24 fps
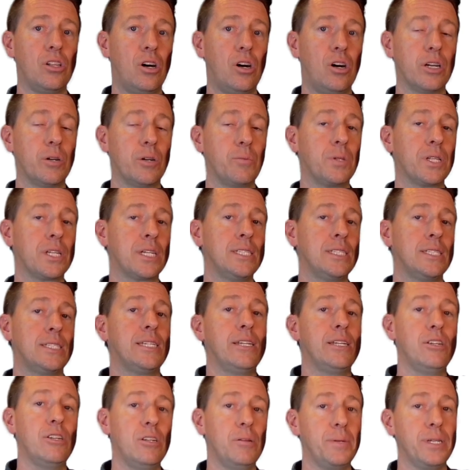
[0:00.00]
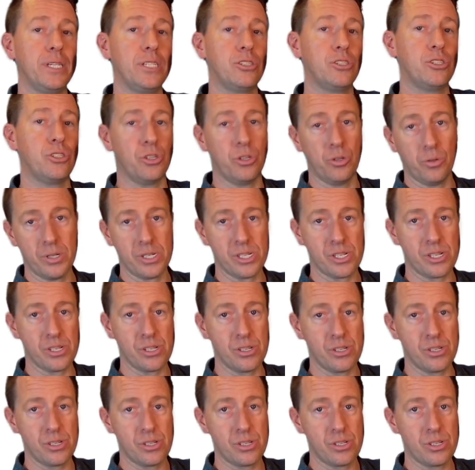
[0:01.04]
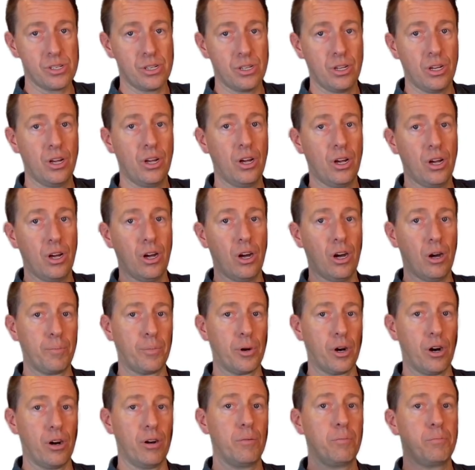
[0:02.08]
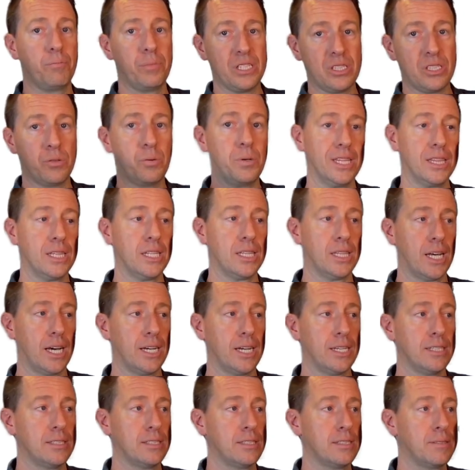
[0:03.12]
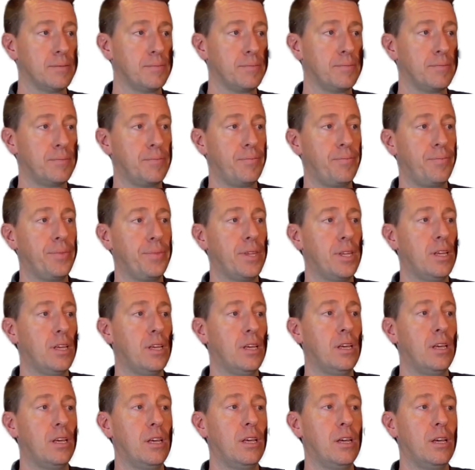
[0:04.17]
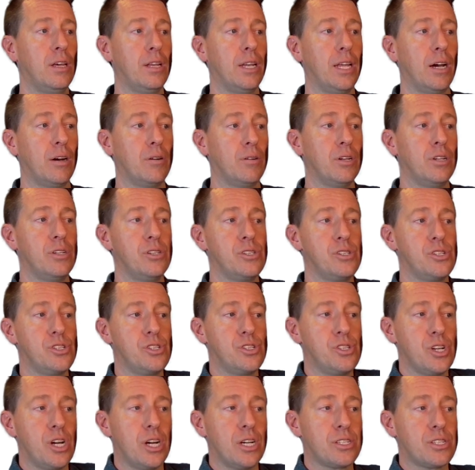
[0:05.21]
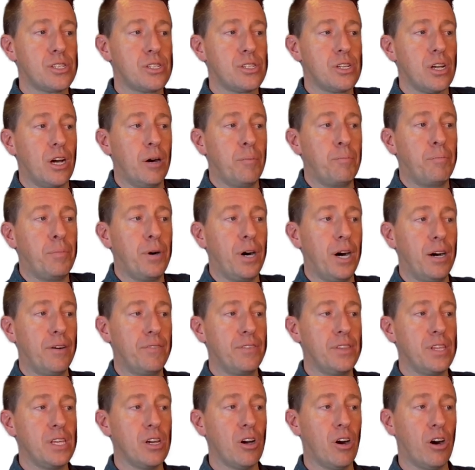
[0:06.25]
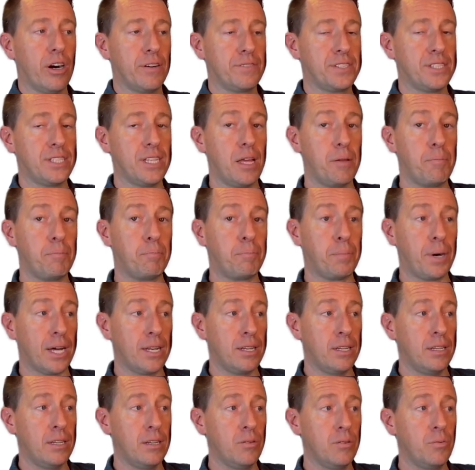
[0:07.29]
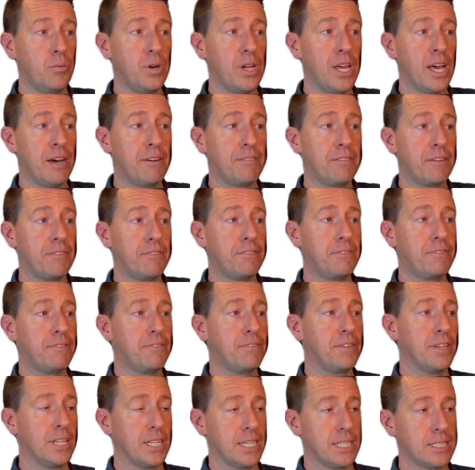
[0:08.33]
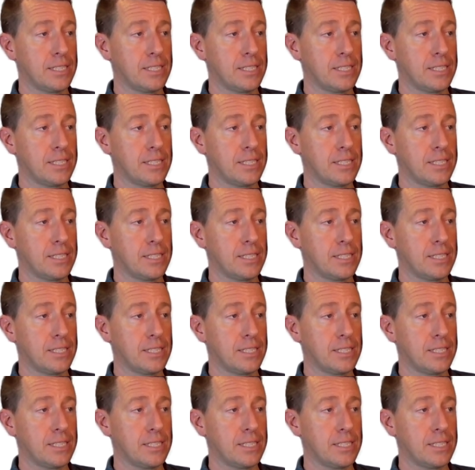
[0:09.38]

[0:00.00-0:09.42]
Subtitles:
it will continue to be 2 inches apart between the lines. Now, just above the offset button, we have fillet.